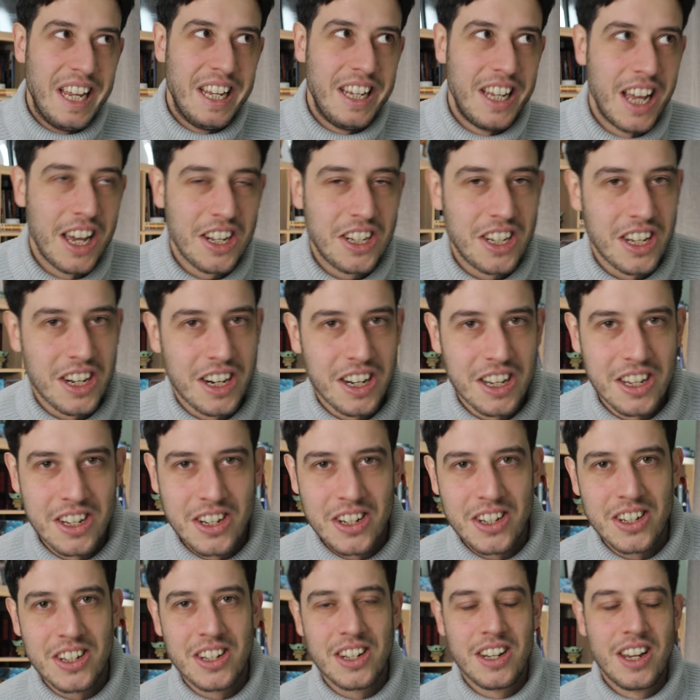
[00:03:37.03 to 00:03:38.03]
Yes, it
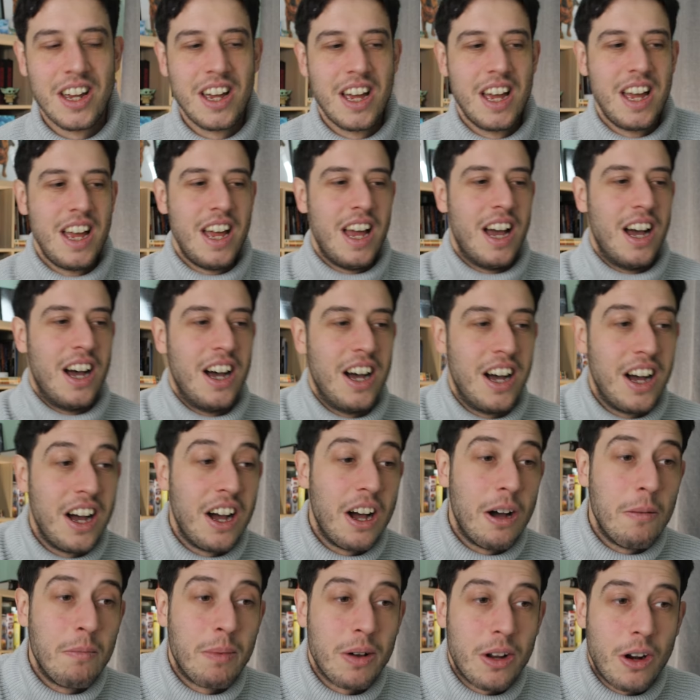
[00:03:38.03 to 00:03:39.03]
is.
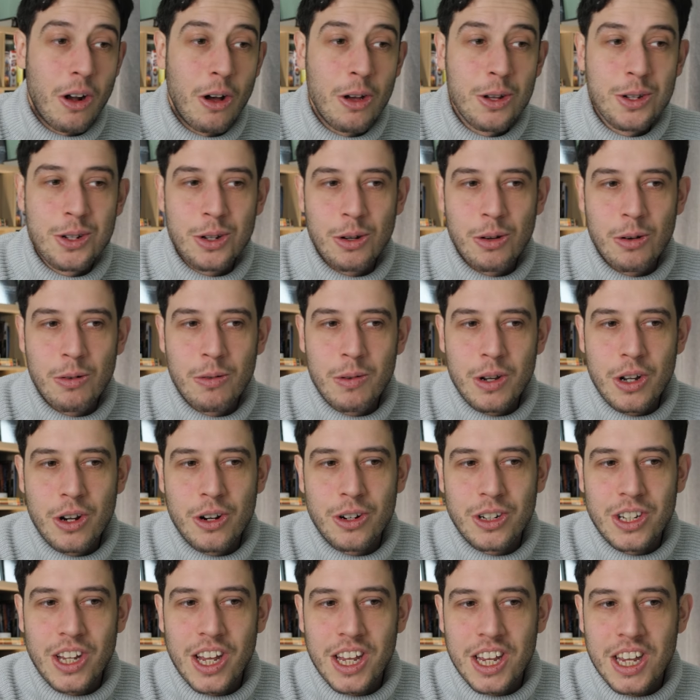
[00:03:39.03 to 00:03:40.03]
But also,
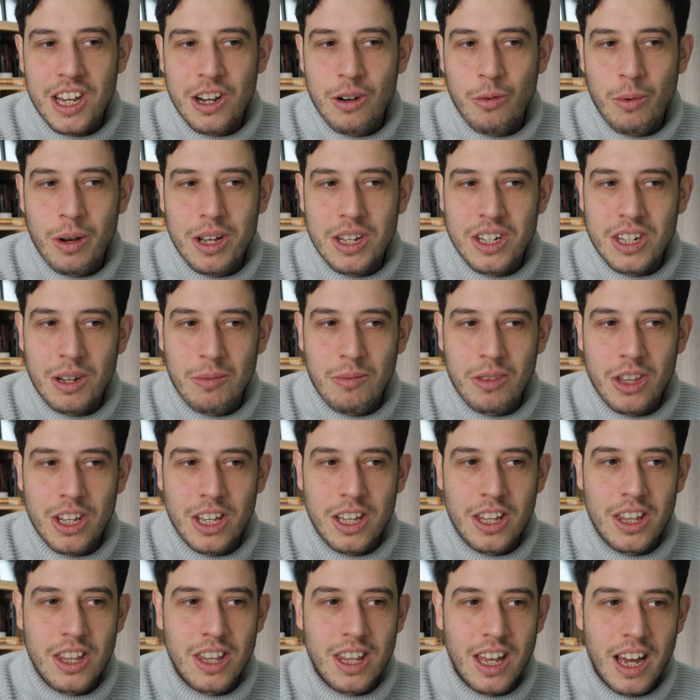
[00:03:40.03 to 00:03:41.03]
you're taking away
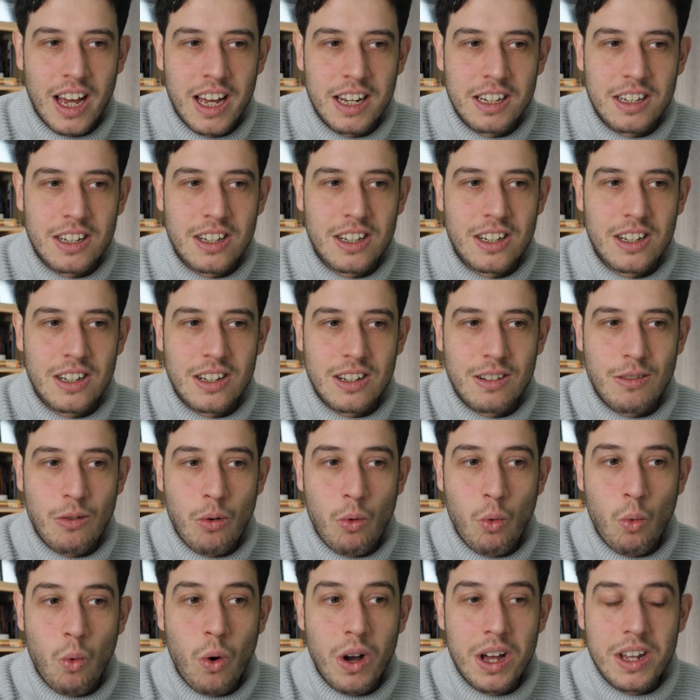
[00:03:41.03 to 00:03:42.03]
something that
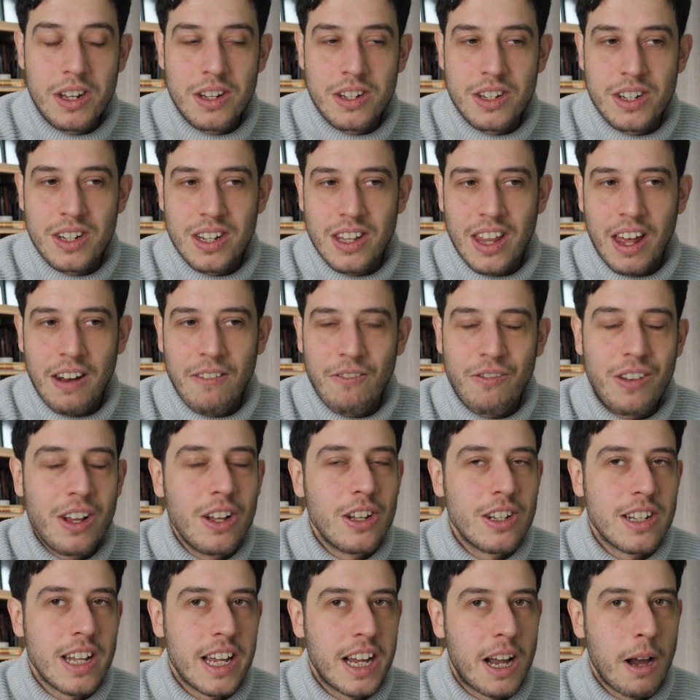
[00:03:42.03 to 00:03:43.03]

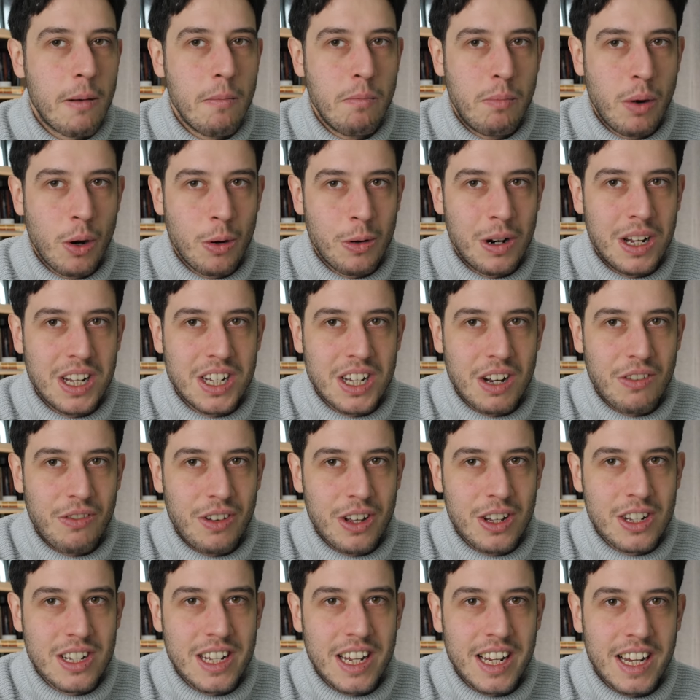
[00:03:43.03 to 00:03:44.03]
feels like a bonus. It
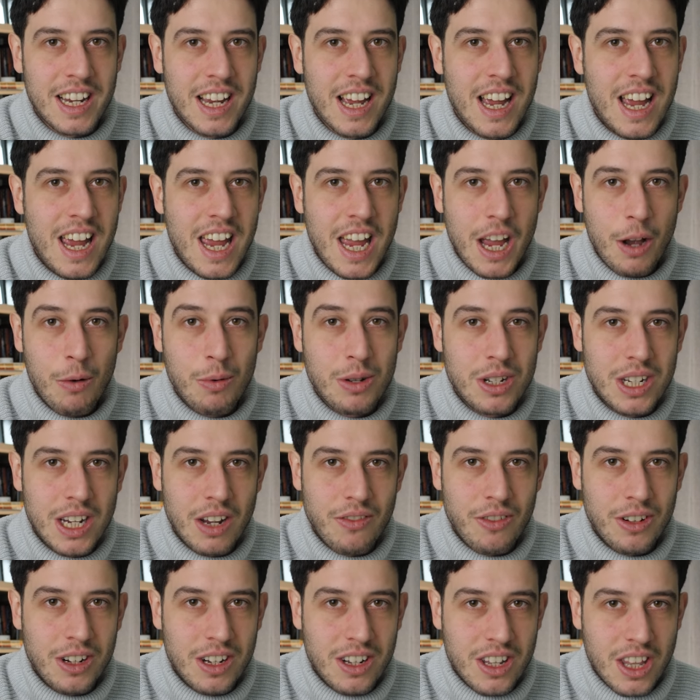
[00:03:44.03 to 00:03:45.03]
feels like it was
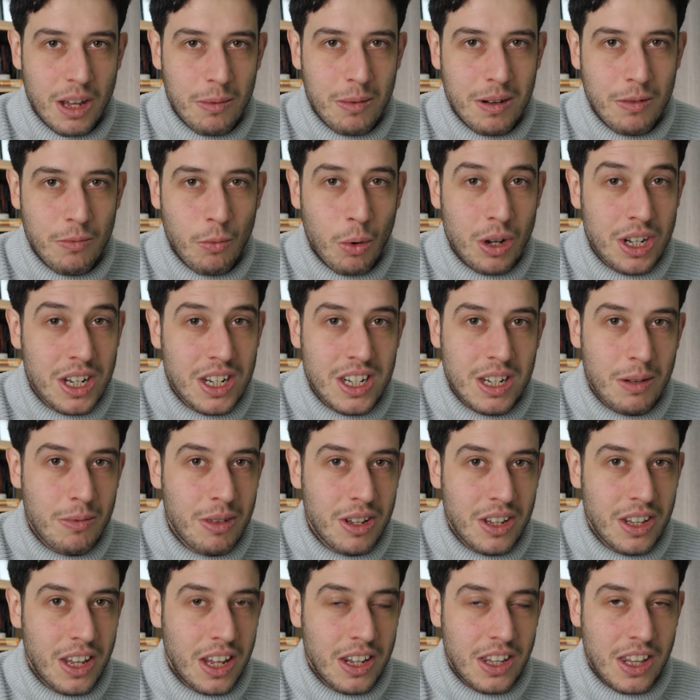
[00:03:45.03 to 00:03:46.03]
given to them. It wasn't
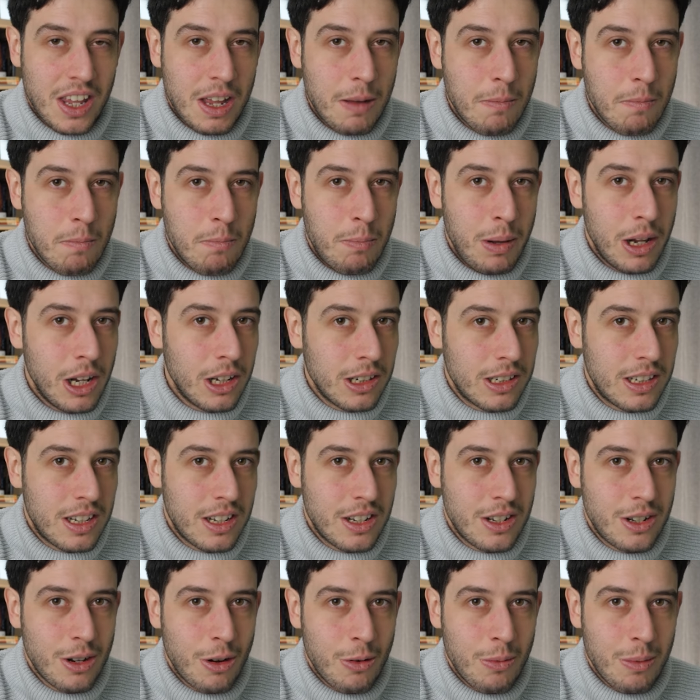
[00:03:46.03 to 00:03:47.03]
something that they built
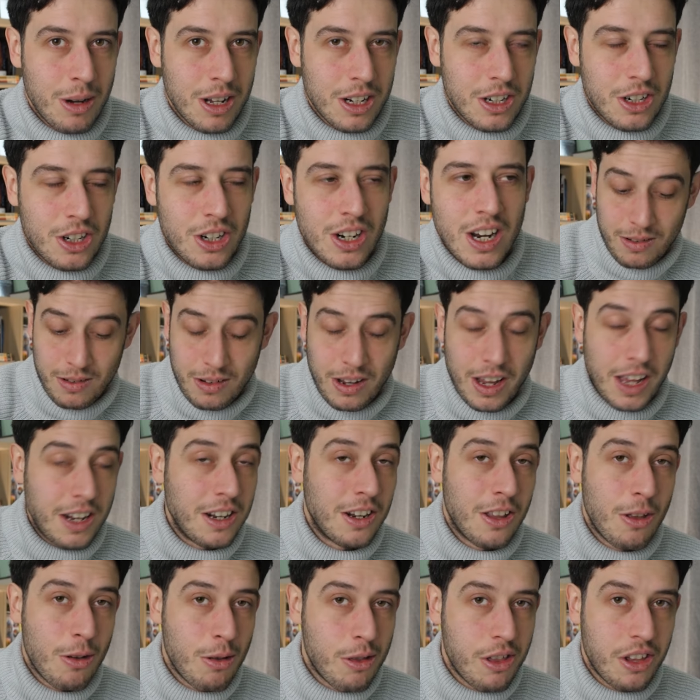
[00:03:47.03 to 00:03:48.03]
so much. And
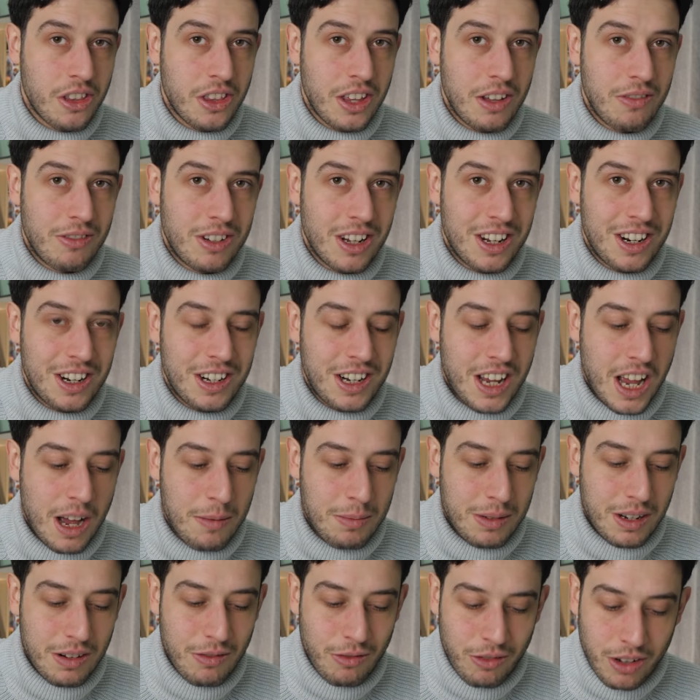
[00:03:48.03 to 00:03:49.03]
another thing they've done in
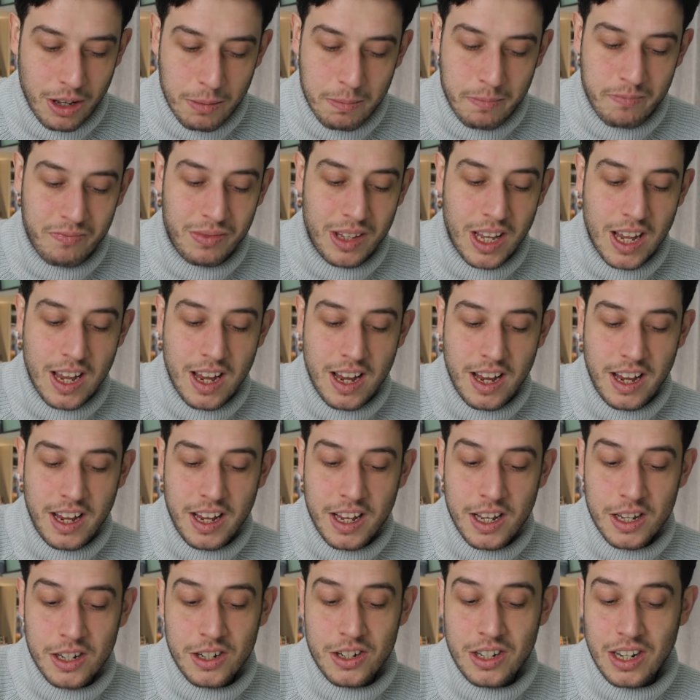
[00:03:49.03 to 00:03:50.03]
Captain Flip
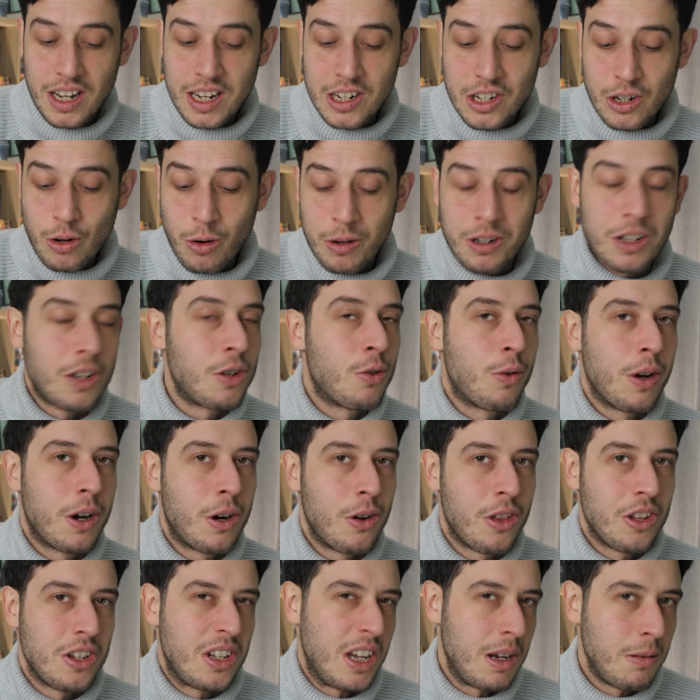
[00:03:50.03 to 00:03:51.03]
is it's going to
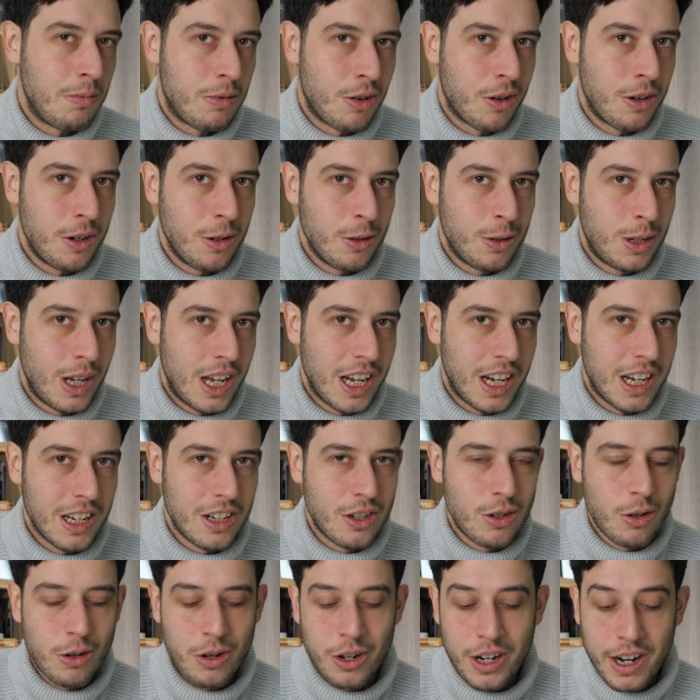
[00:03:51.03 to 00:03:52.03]
trigger the same turn you take
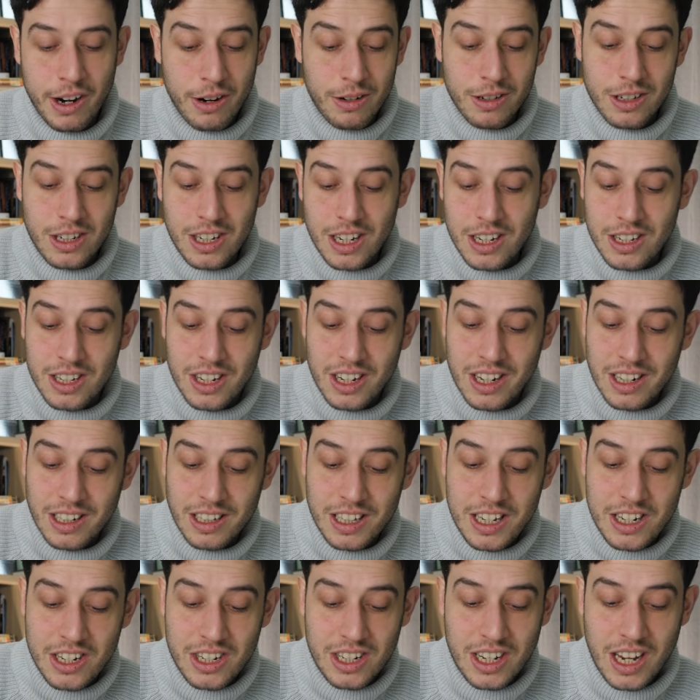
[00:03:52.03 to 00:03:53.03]
it. So you're guaranteed to at
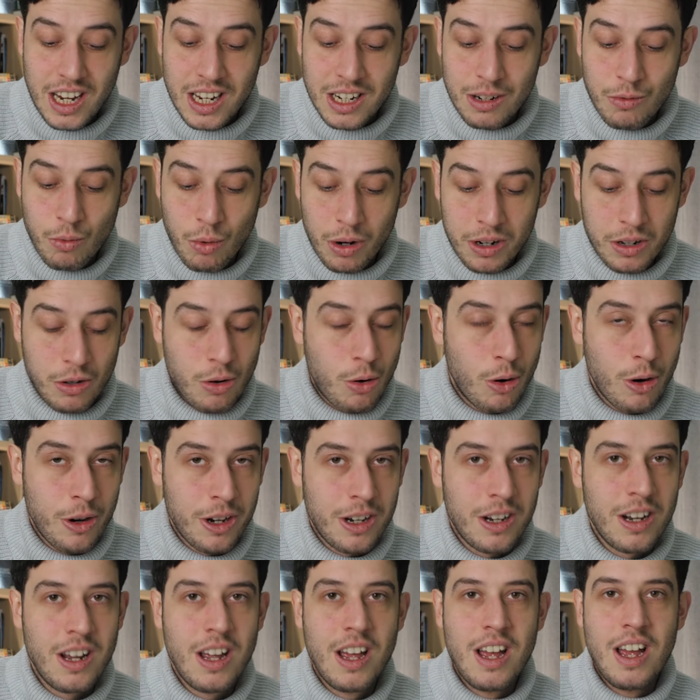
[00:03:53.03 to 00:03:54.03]
least gain 1
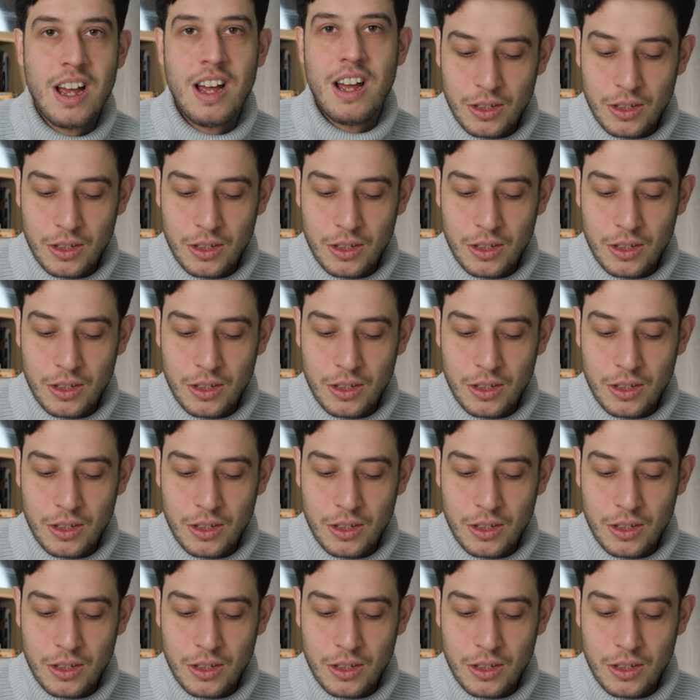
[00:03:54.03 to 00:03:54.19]
coin.